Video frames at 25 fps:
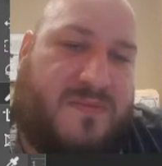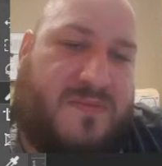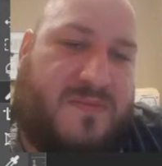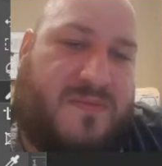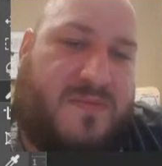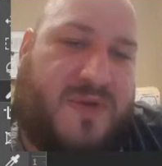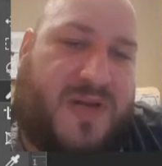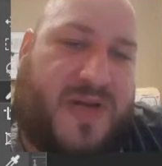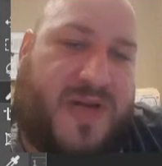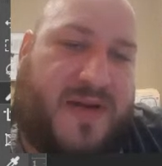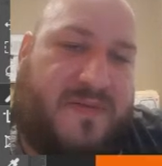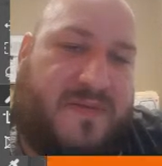
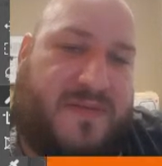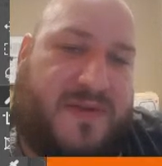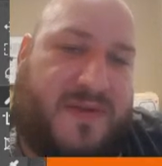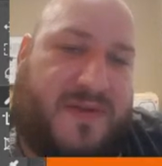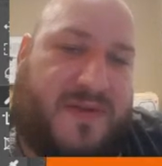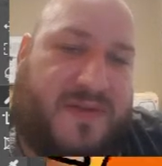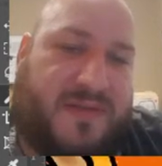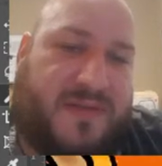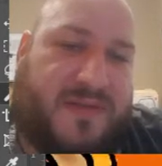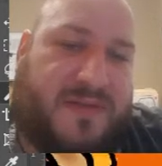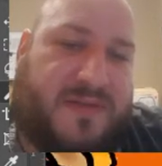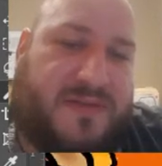
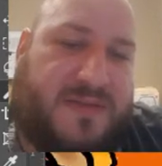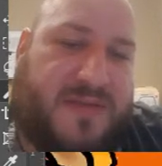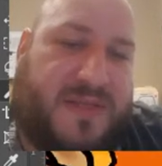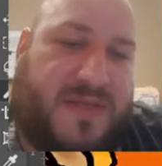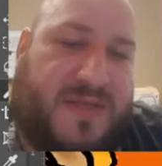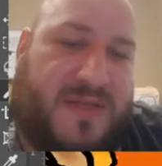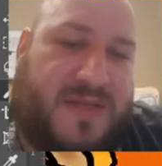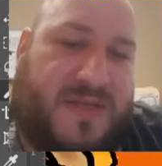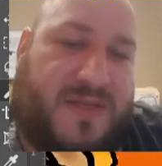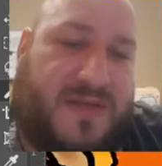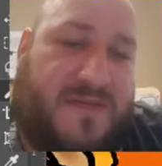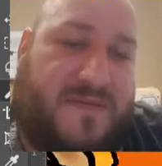whatever,
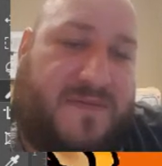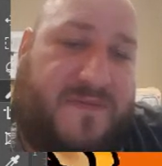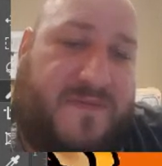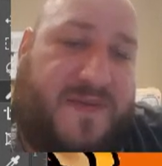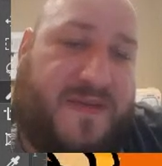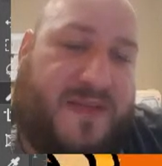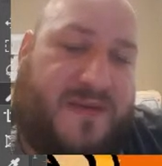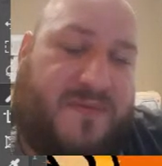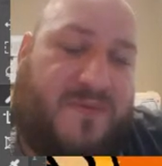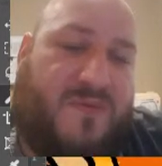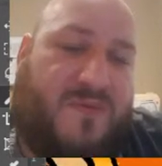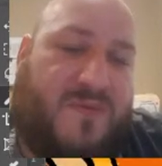to
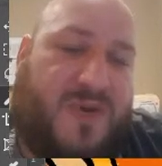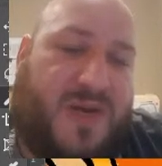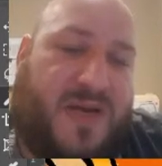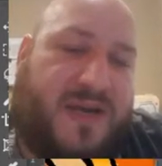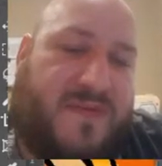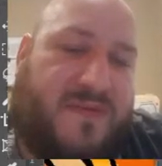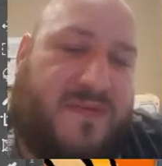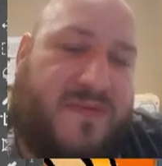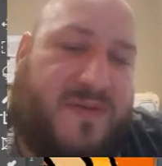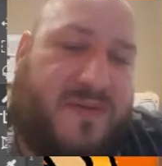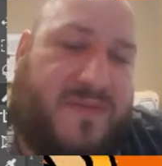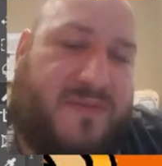fit
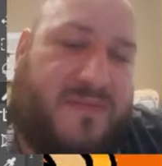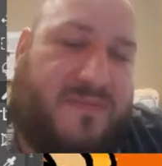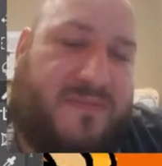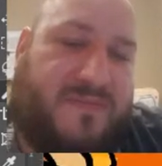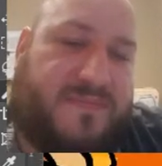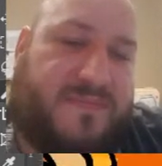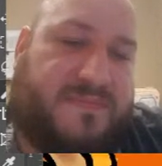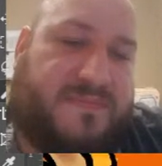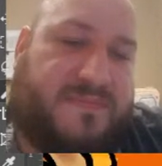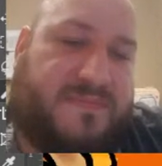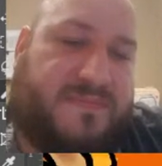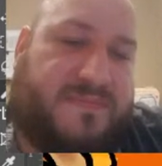whatever
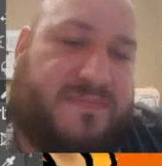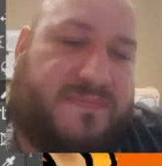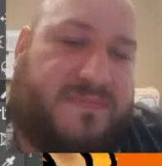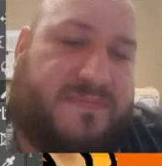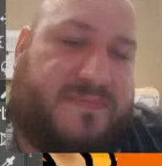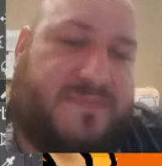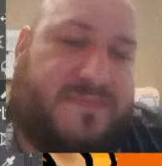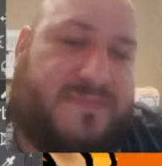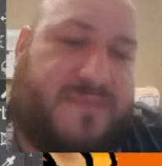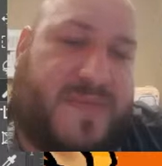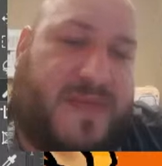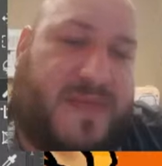
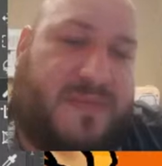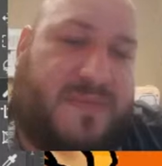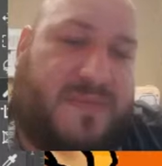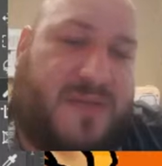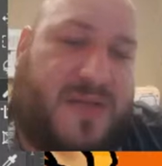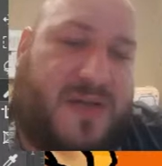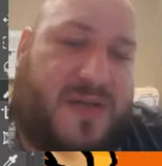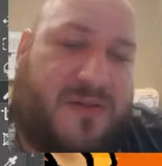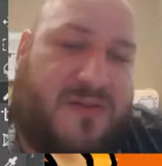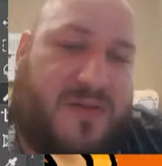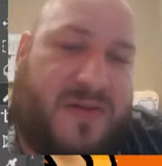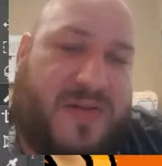I'm
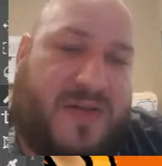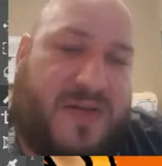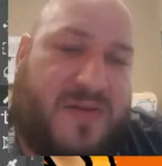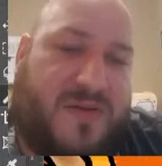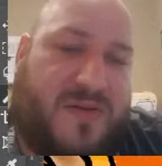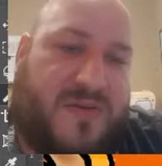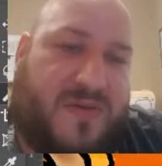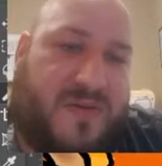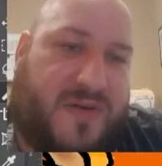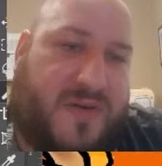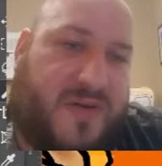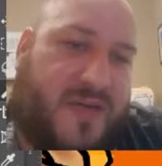coloring
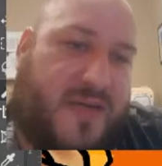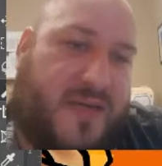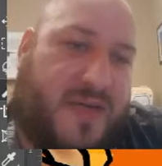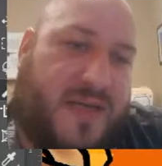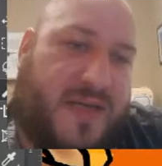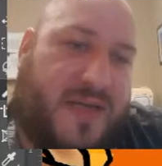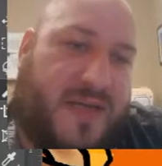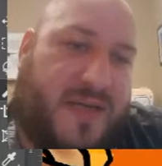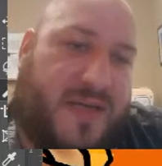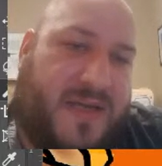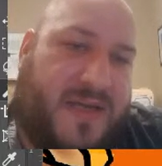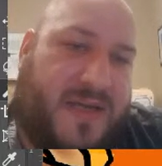over.
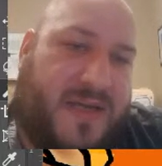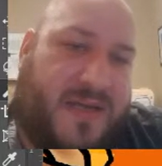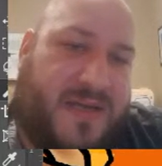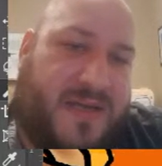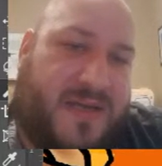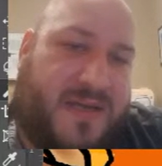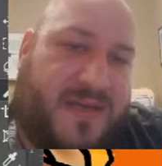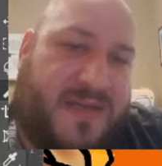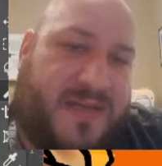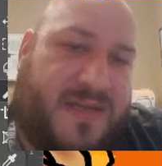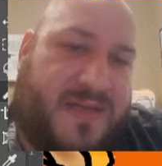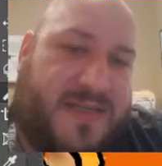
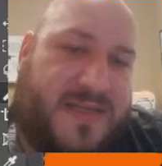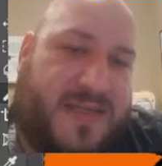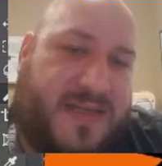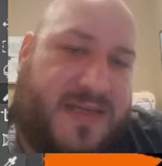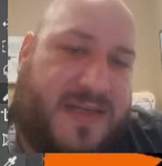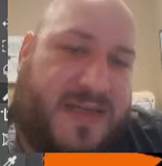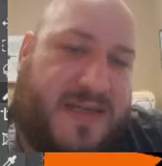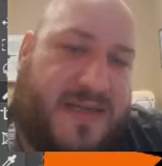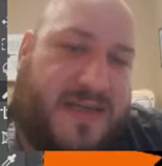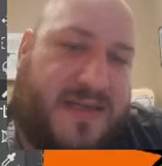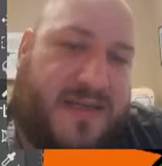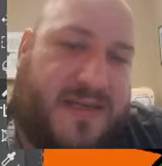You can see
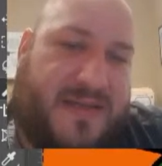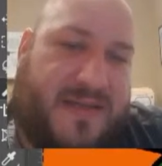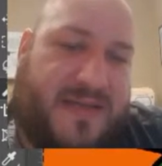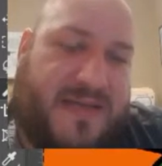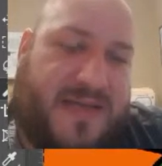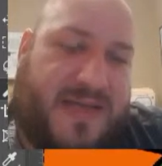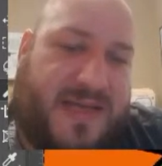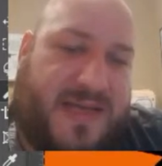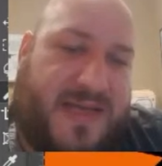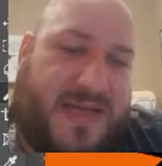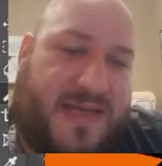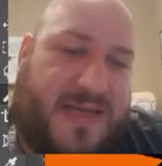the
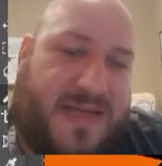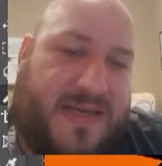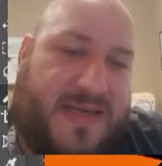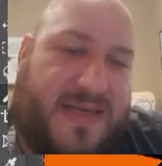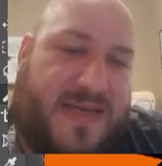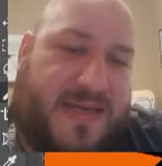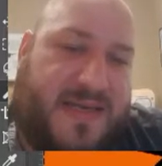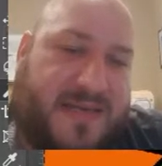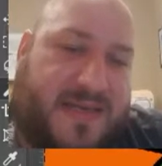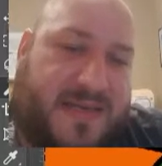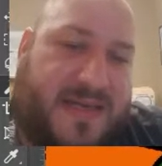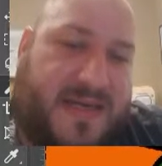skin
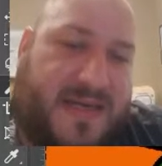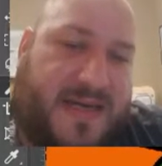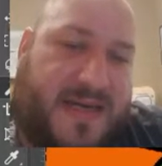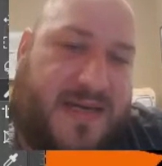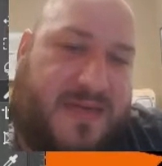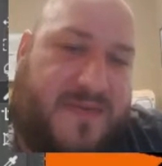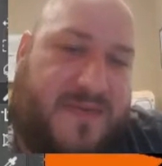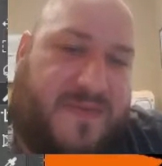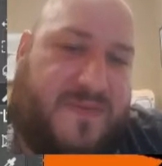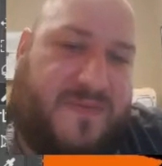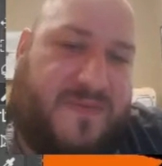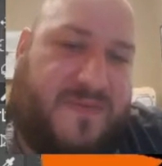is
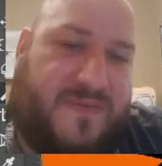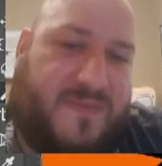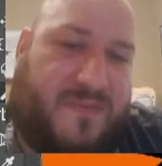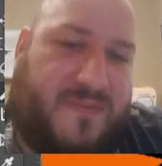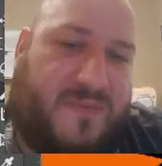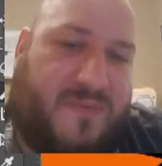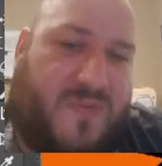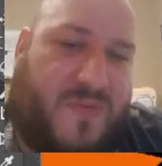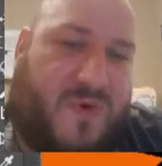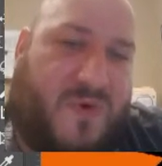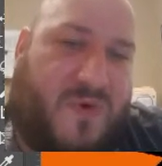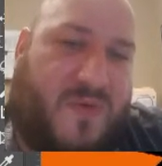kind of
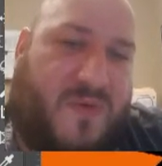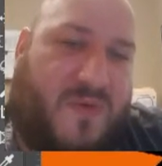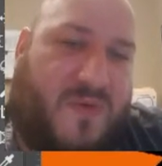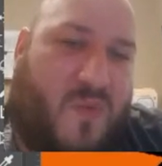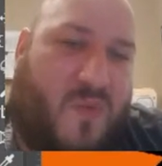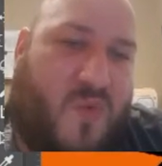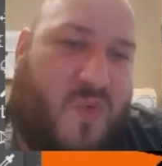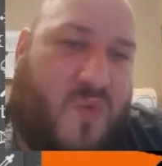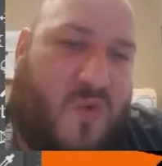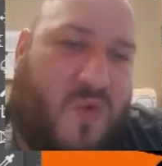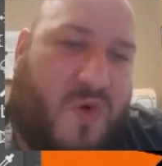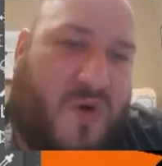more of a
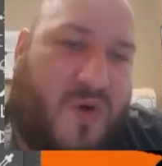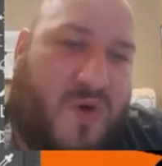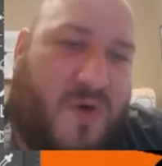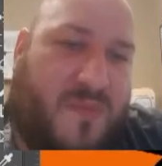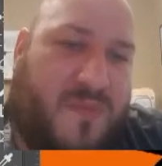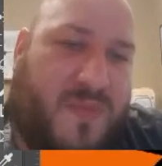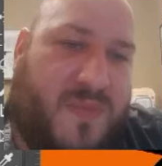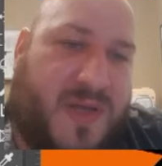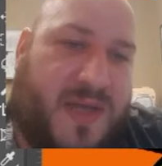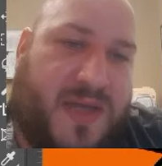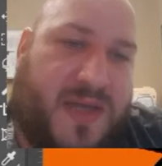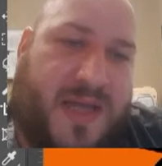
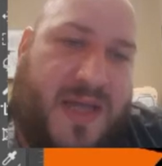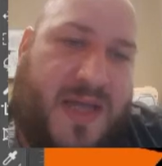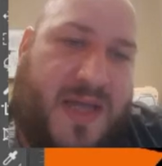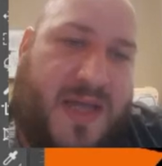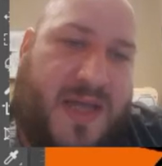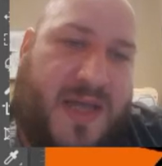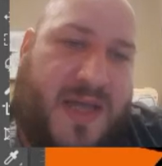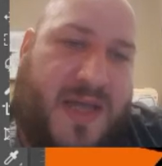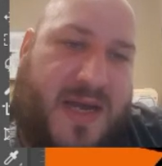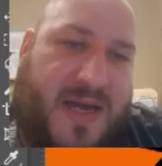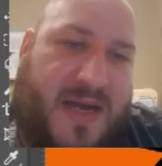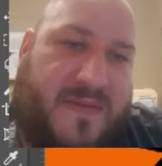warm,
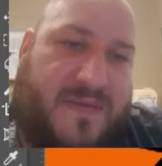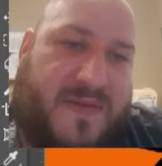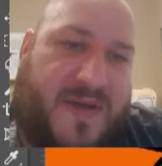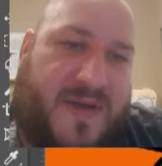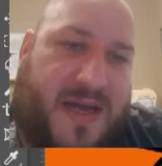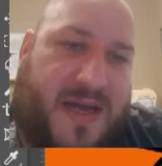and I've